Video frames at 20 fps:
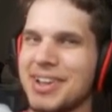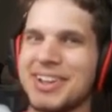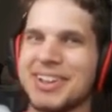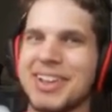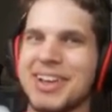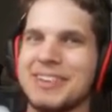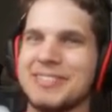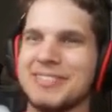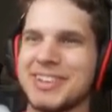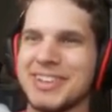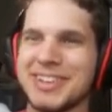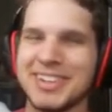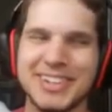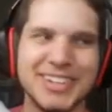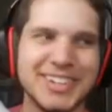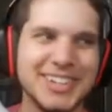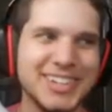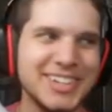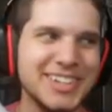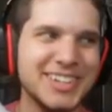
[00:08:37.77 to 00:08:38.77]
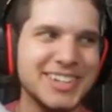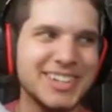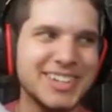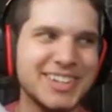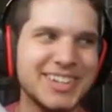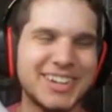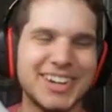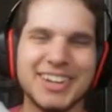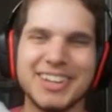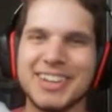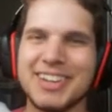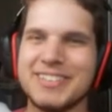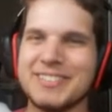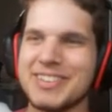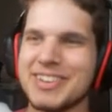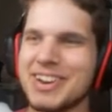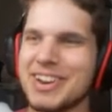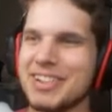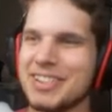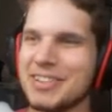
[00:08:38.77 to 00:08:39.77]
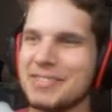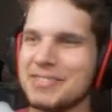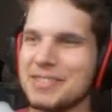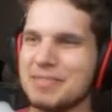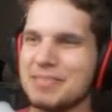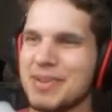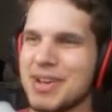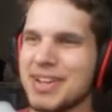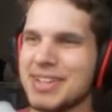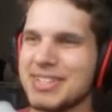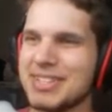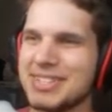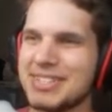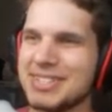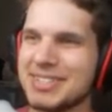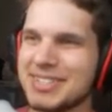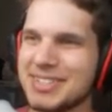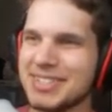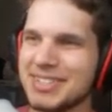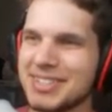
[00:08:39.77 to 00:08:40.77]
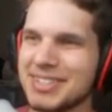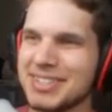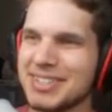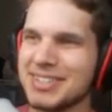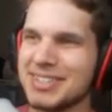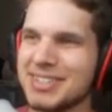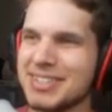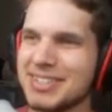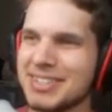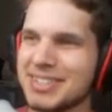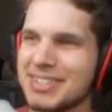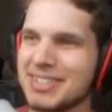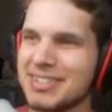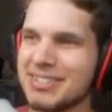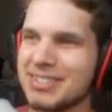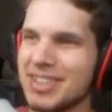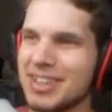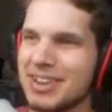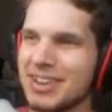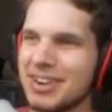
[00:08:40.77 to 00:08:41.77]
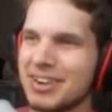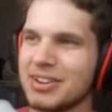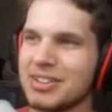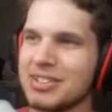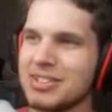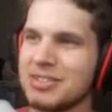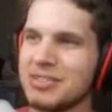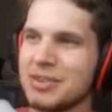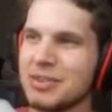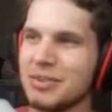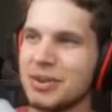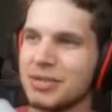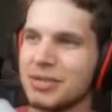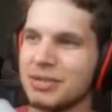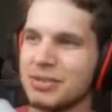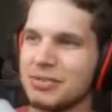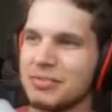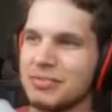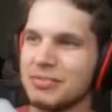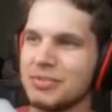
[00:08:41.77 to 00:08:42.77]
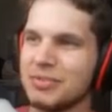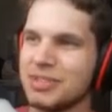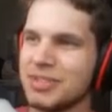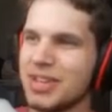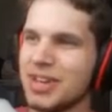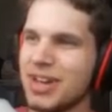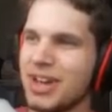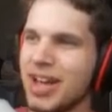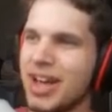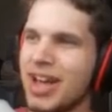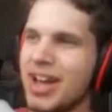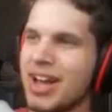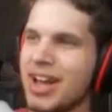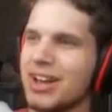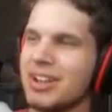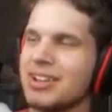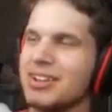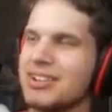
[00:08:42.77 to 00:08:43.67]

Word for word: I love it. I love it. I love your pets. Do they hurt you when you walk through them? Yeah. Ah.